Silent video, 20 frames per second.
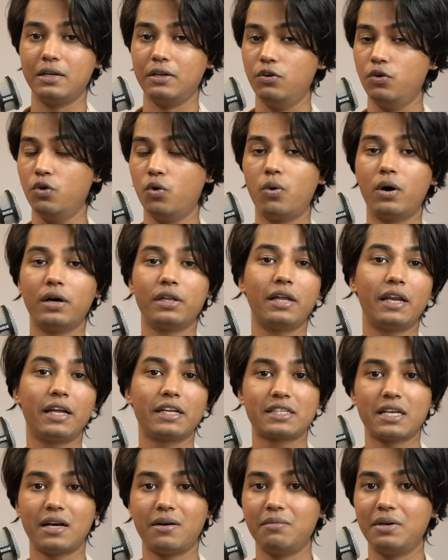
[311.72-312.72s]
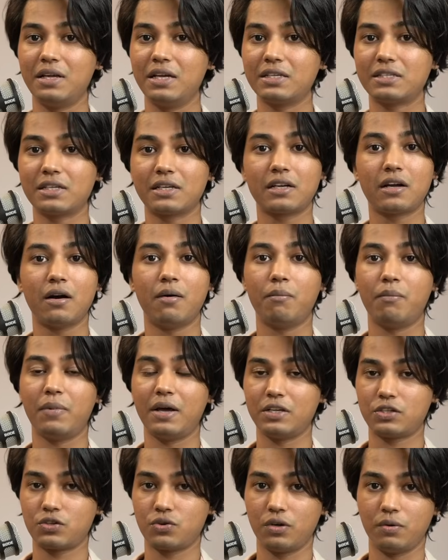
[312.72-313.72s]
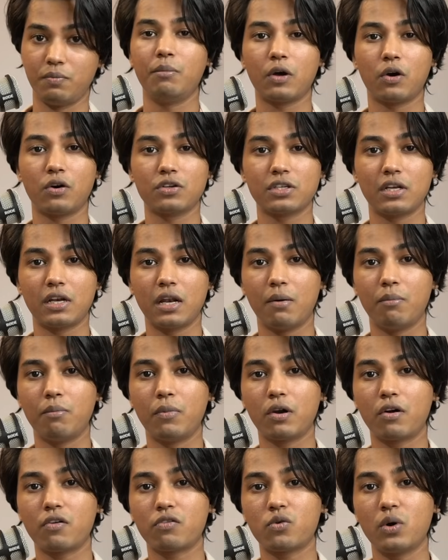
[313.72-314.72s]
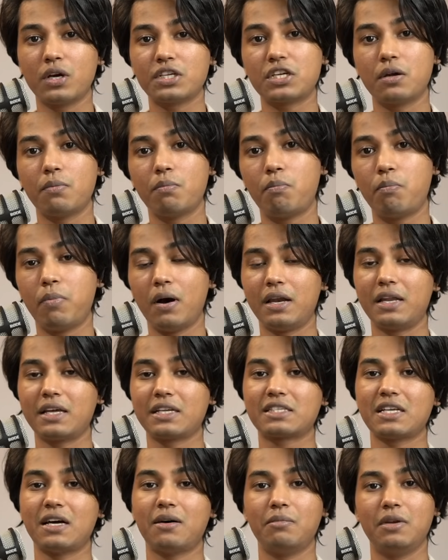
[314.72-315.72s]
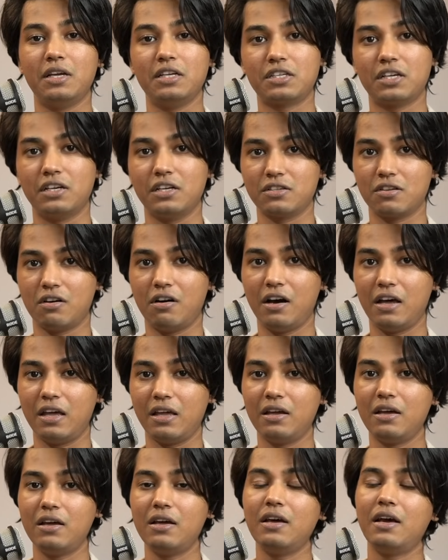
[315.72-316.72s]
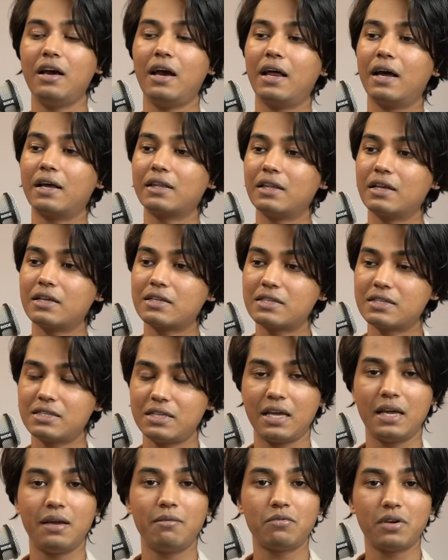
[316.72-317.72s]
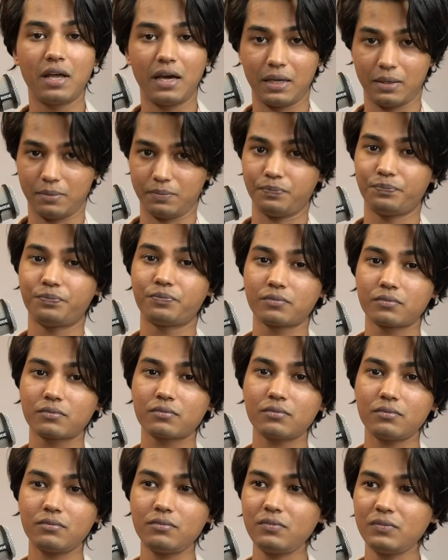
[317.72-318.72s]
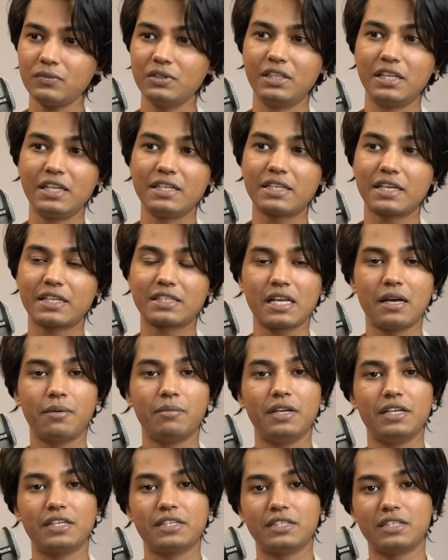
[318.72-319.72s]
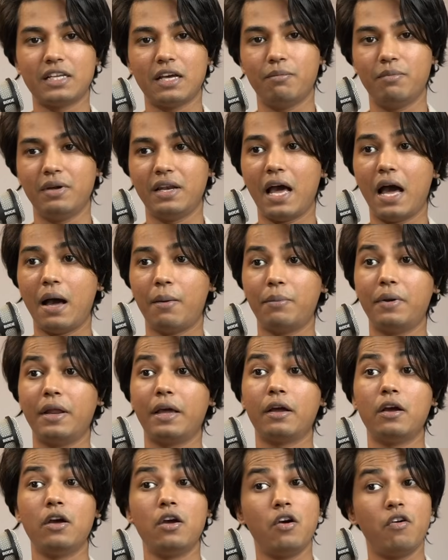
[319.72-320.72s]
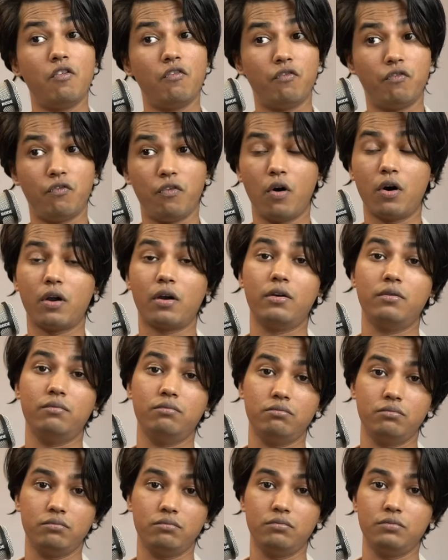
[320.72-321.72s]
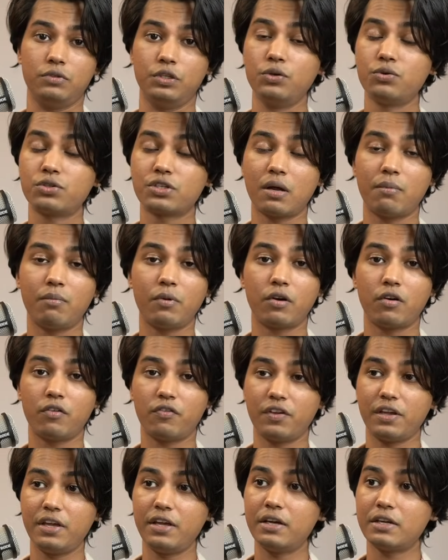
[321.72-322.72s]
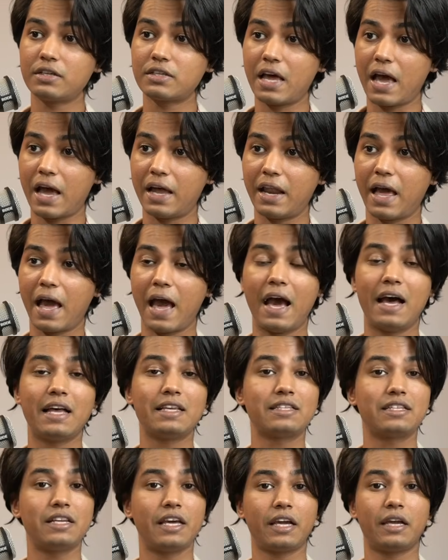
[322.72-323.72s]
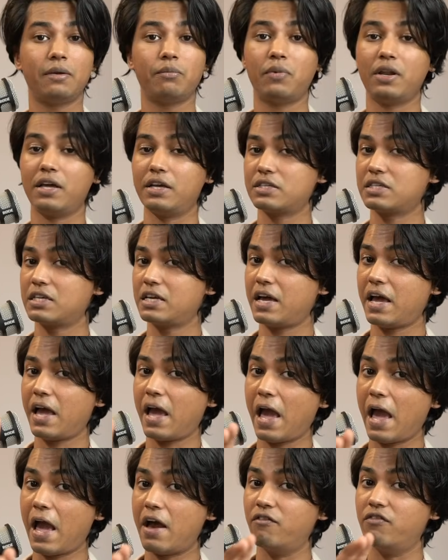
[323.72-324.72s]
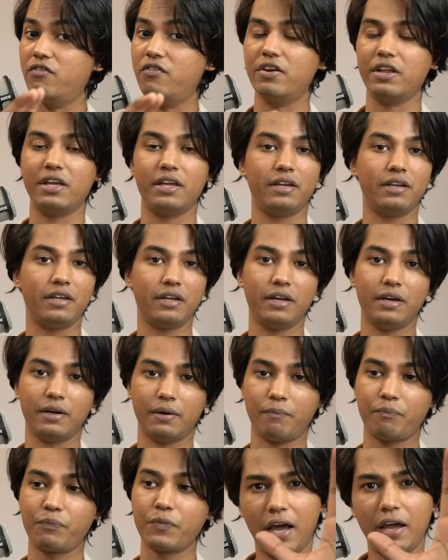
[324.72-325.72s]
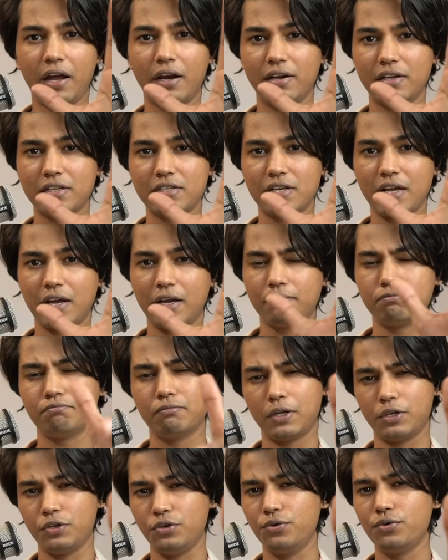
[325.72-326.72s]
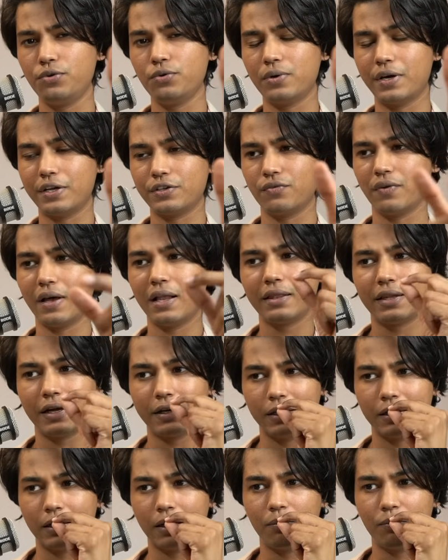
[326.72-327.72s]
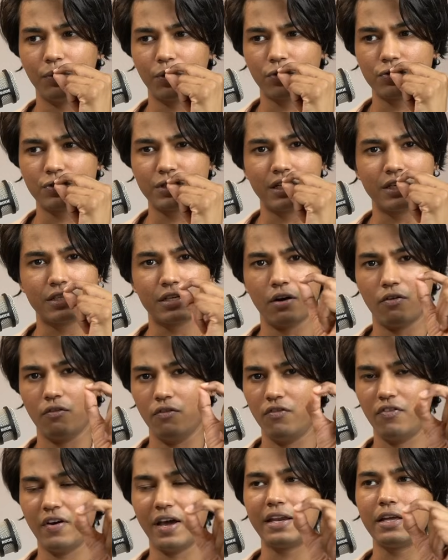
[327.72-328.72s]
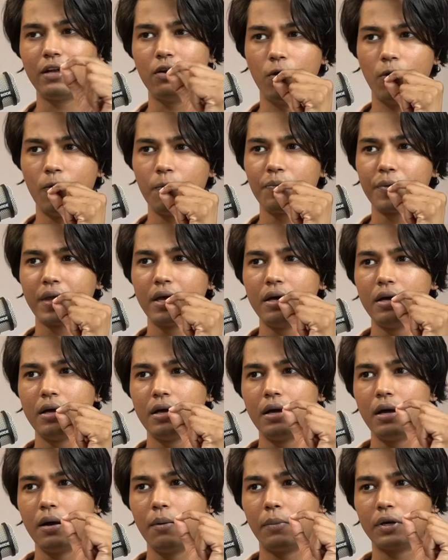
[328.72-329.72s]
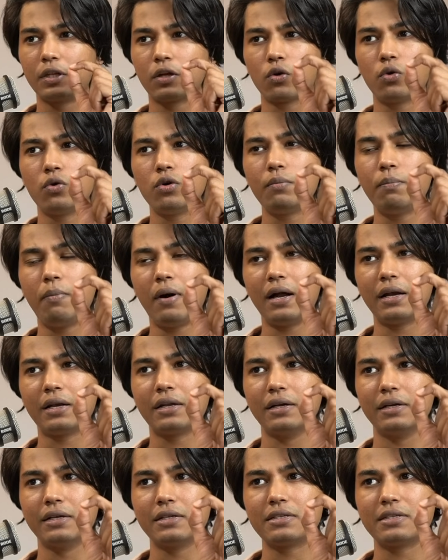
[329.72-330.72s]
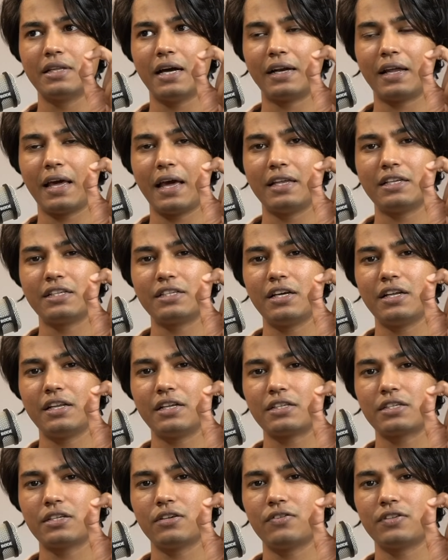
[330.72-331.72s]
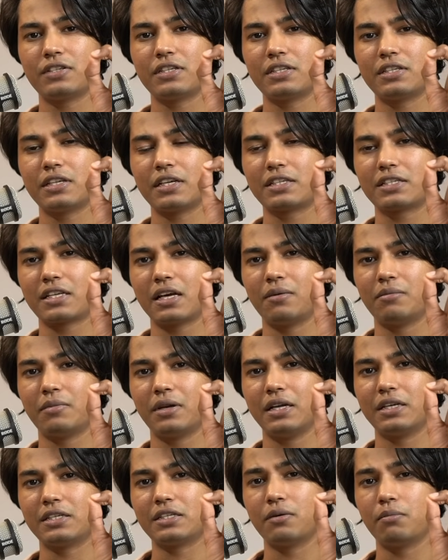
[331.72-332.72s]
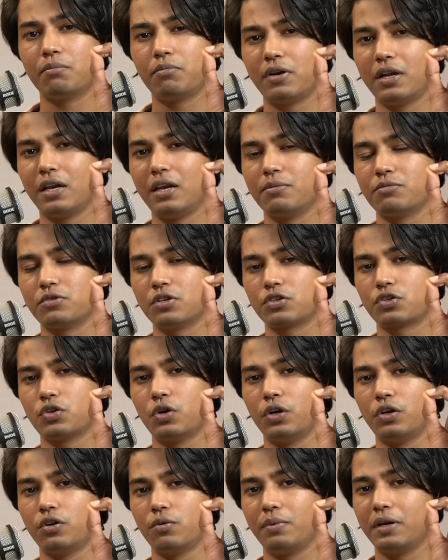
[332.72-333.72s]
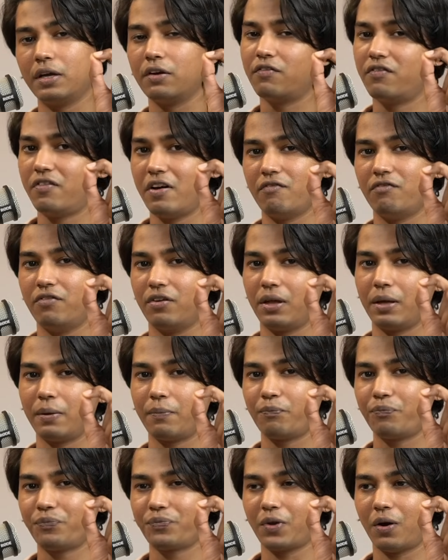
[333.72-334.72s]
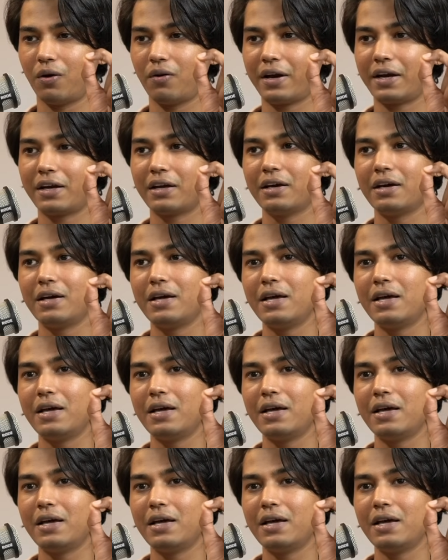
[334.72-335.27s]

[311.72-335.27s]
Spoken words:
No other examination compares to it because the number of questions per examination is high. At the same time, these examinations have been happening for huge number of years and has taken place every year. I understand, and you do as well, that the number of seats are very low. But the good part is that engineering services examination prelims is going to be in February. All right.